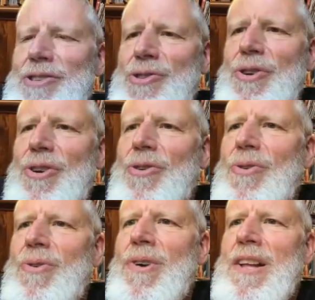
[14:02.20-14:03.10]
the
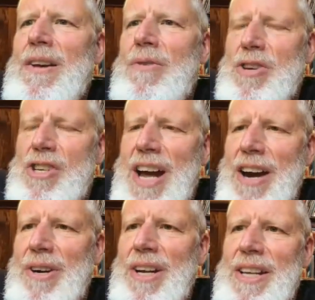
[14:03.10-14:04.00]
circle, which
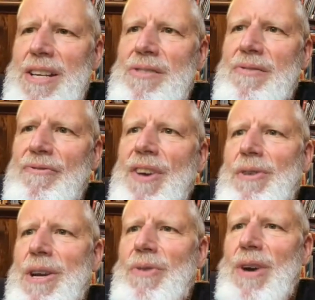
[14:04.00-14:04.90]
currently is
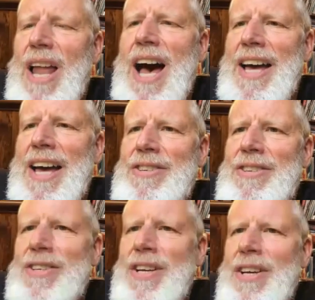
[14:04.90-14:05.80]
very
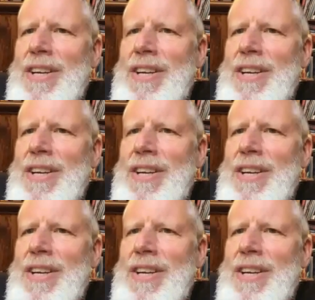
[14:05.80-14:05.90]
reliant,